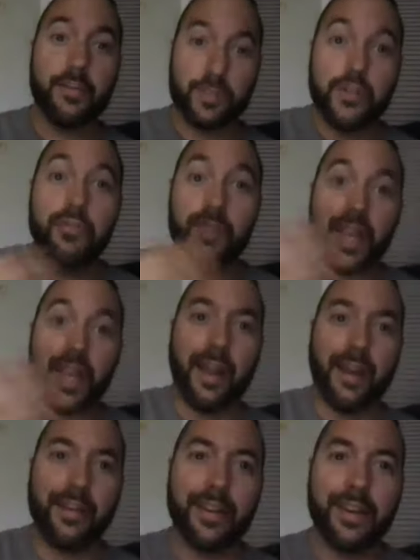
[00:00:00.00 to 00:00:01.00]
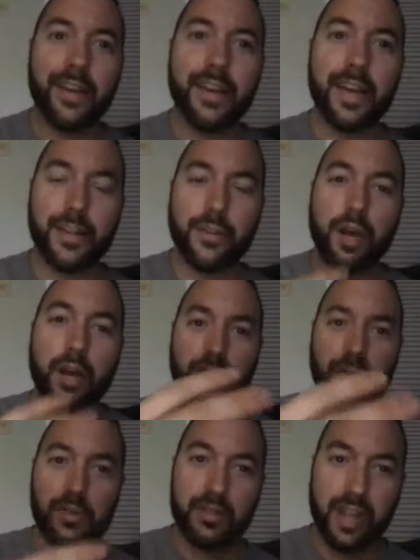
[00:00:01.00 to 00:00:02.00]
to the end. And you guys
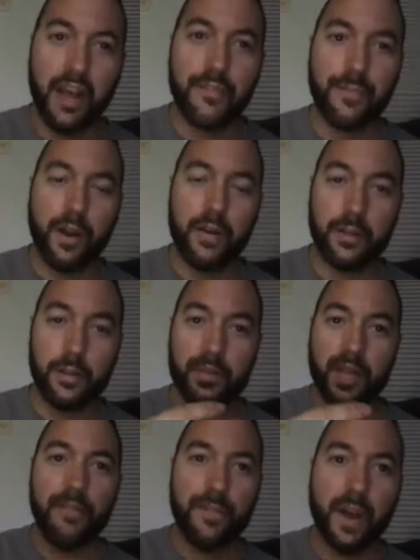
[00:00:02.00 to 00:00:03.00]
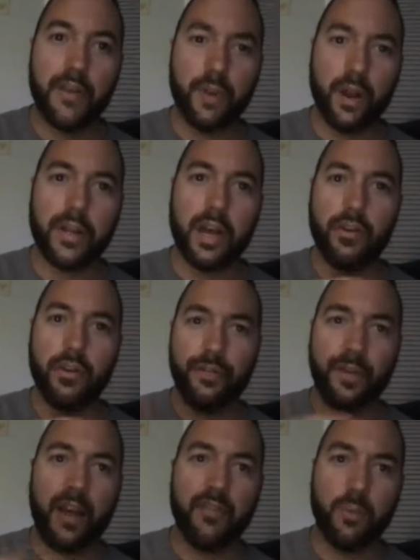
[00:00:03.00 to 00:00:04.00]
are in the top five, you know, top five right now. You're
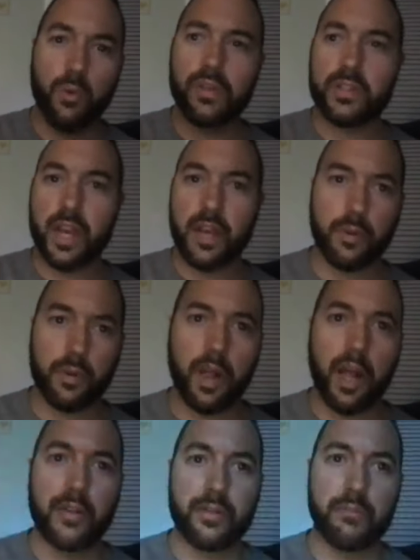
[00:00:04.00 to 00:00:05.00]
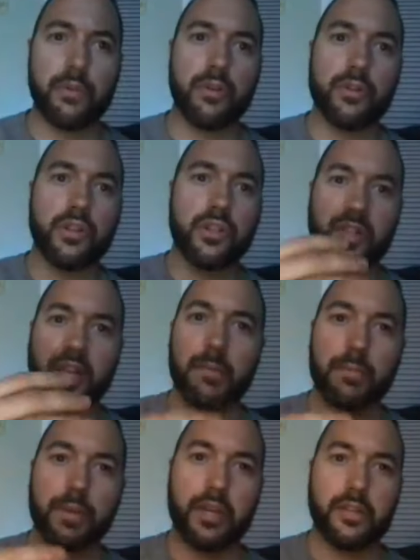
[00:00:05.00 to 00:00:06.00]
5-1 tied with Glastonbury. You're just ahead
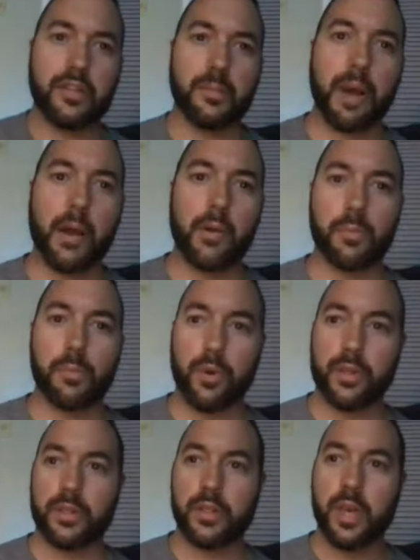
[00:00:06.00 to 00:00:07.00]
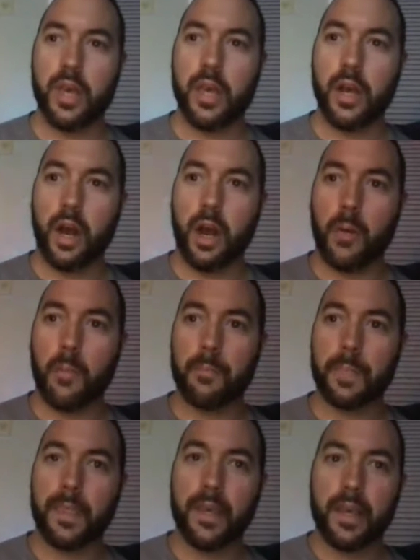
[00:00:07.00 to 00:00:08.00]
because of the power points.
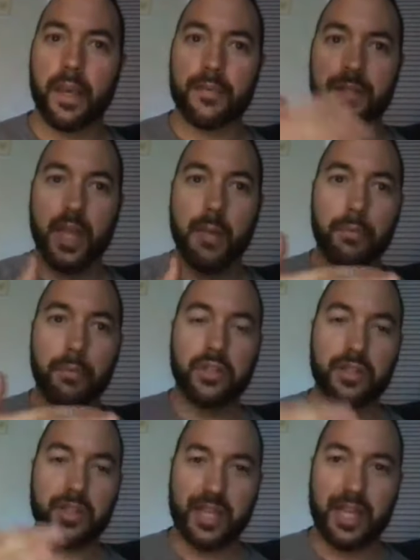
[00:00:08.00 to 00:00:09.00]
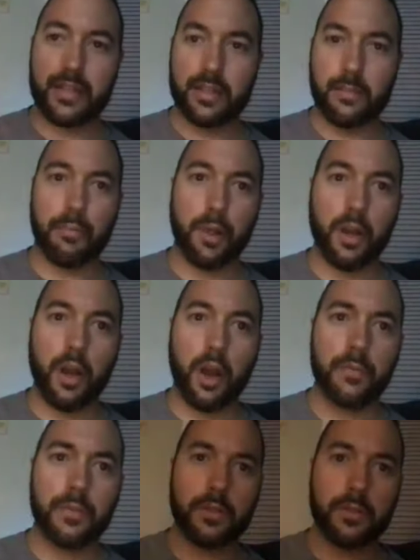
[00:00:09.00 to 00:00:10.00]
If Staples is to get to the
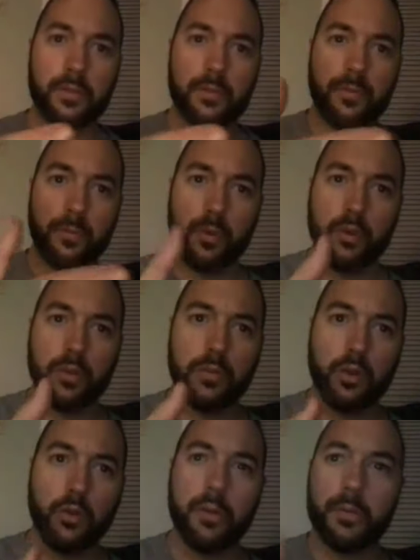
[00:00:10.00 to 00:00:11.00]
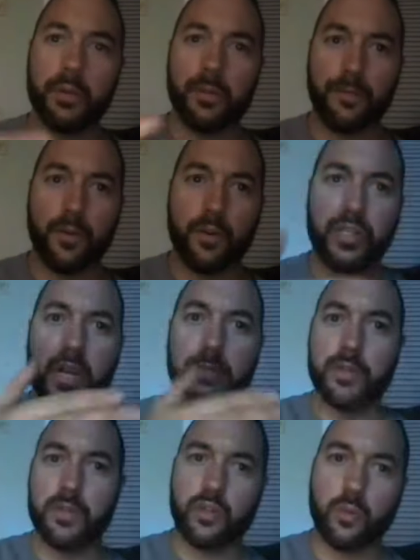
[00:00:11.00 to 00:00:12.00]
playoffs, from what you told me, it'll be the first time
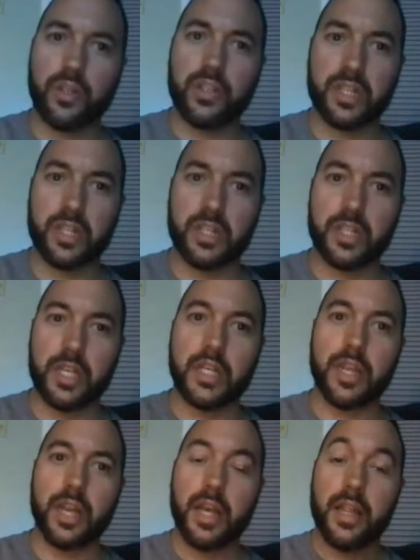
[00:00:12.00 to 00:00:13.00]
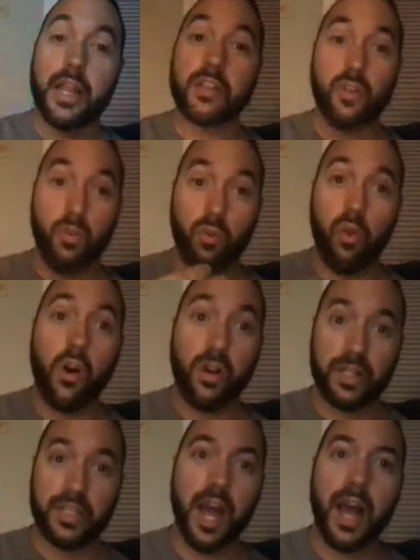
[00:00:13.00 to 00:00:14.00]
since 2016. That's a long
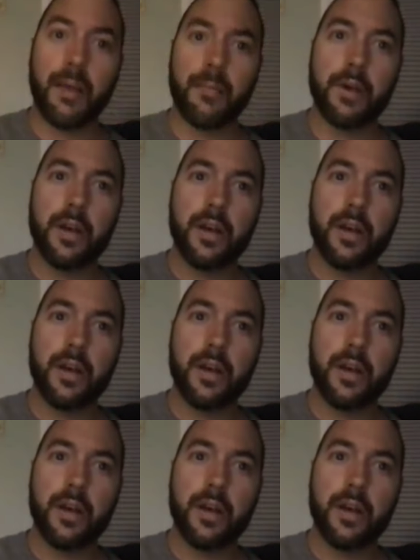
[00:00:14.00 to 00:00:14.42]
time.